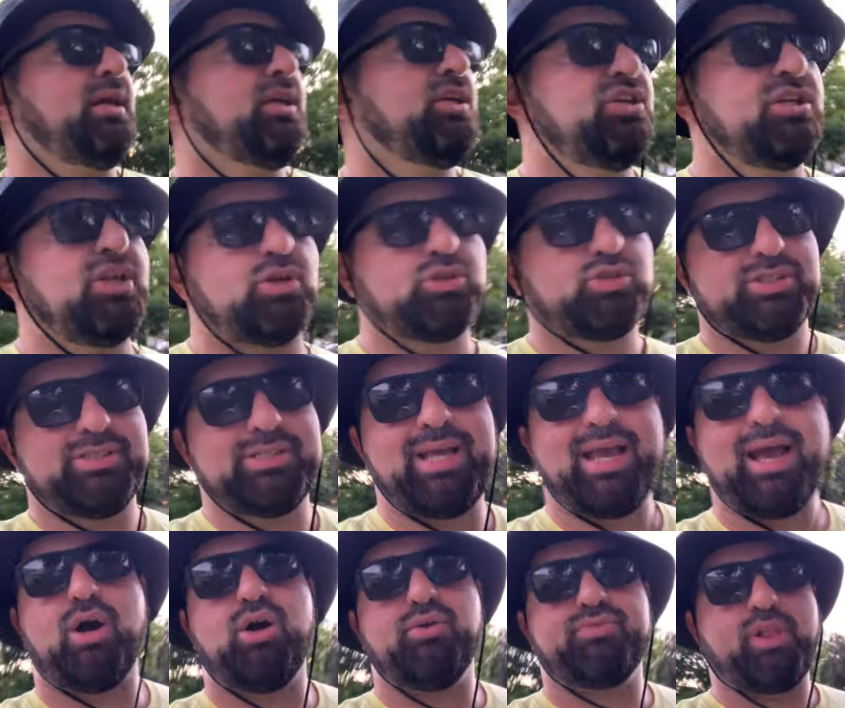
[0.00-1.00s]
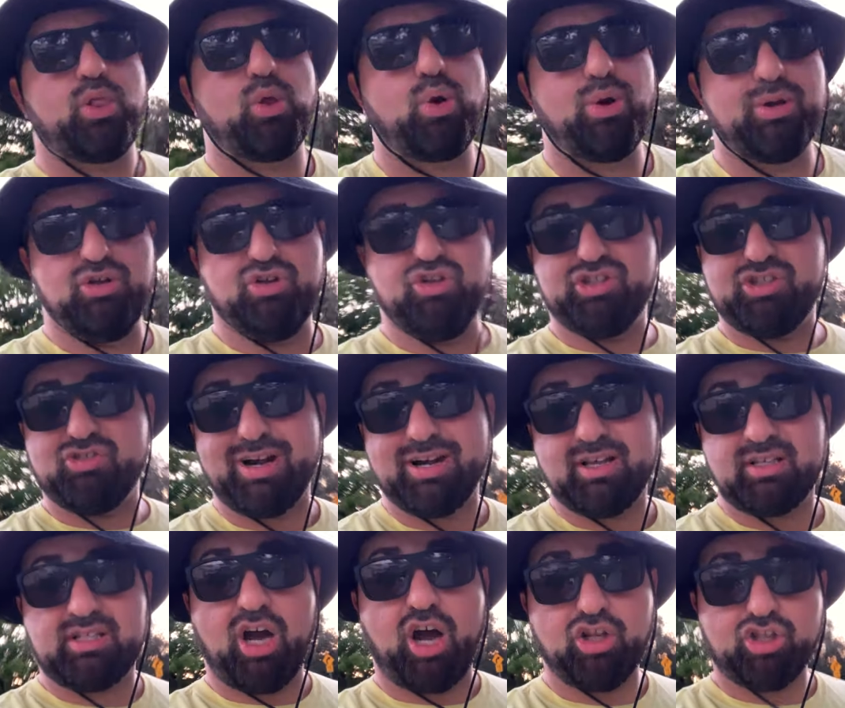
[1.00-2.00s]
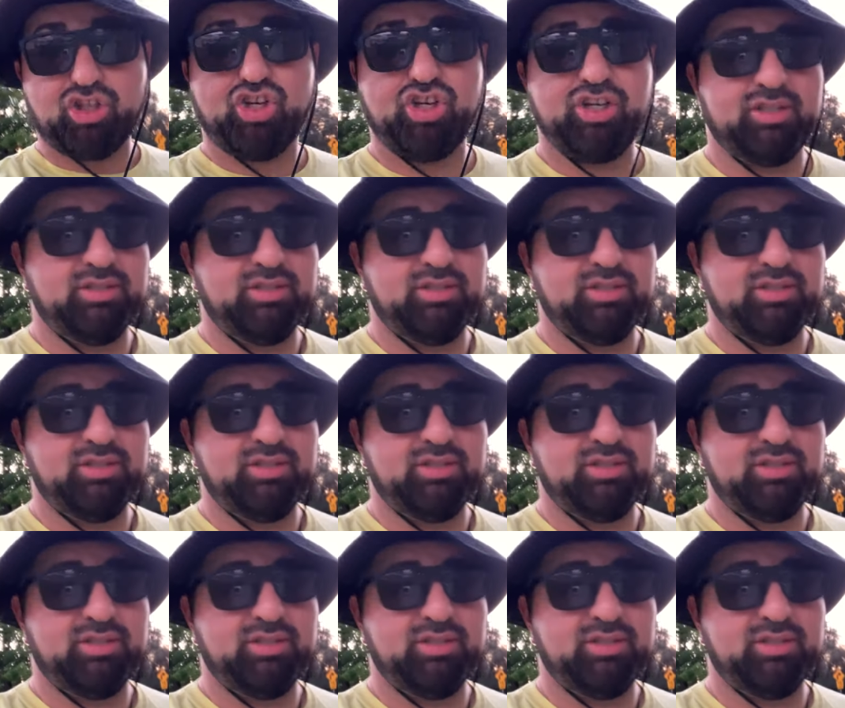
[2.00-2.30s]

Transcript: You can also see how, if the lawyers are out of touch,